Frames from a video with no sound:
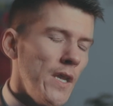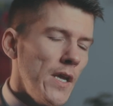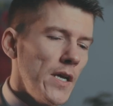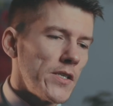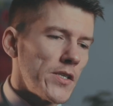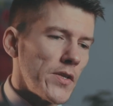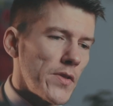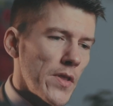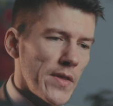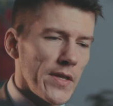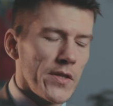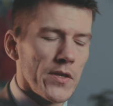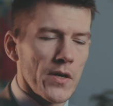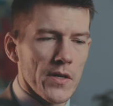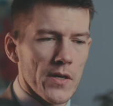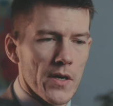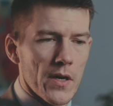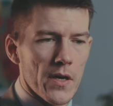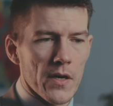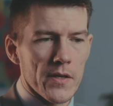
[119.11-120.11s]
So the thing that
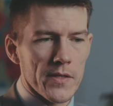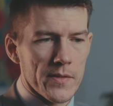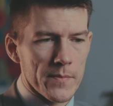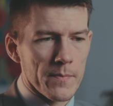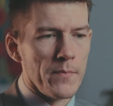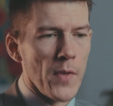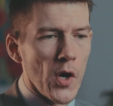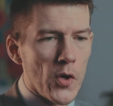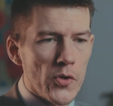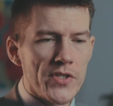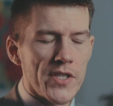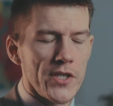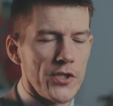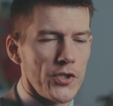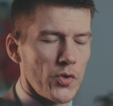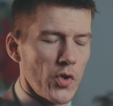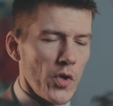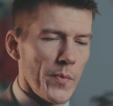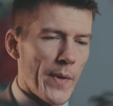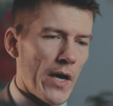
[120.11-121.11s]
I most
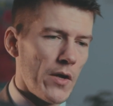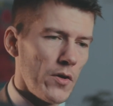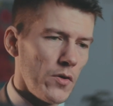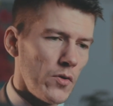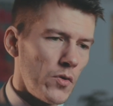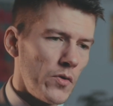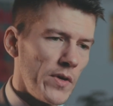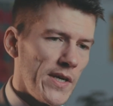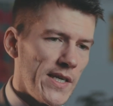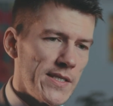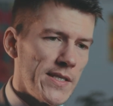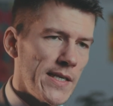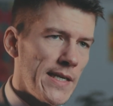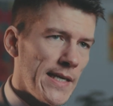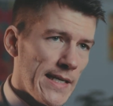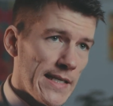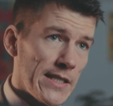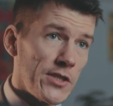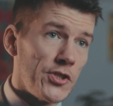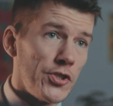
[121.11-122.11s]
enjoy about law is that
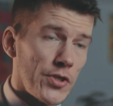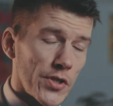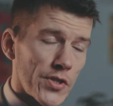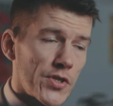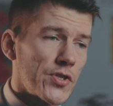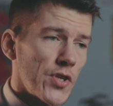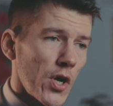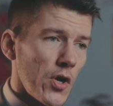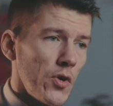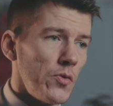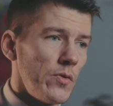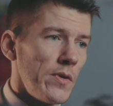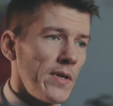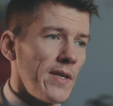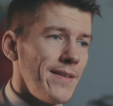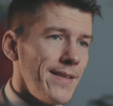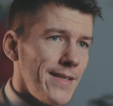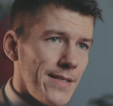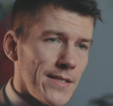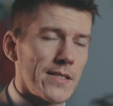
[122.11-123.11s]
it is just so
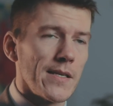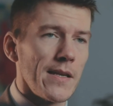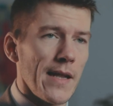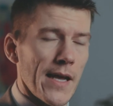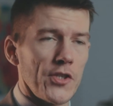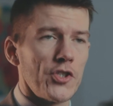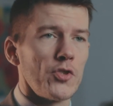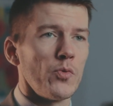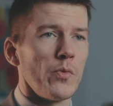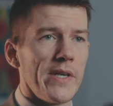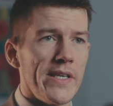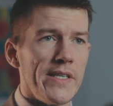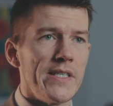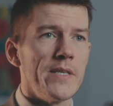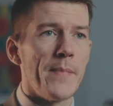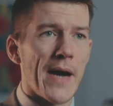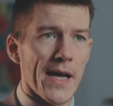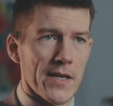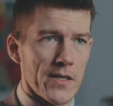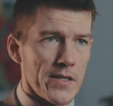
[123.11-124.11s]
intellectually
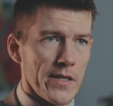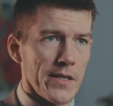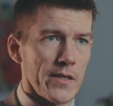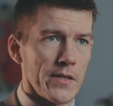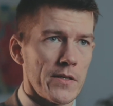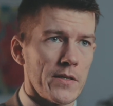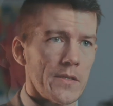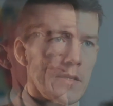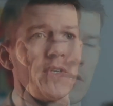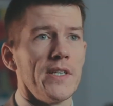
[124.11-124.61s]
demanding.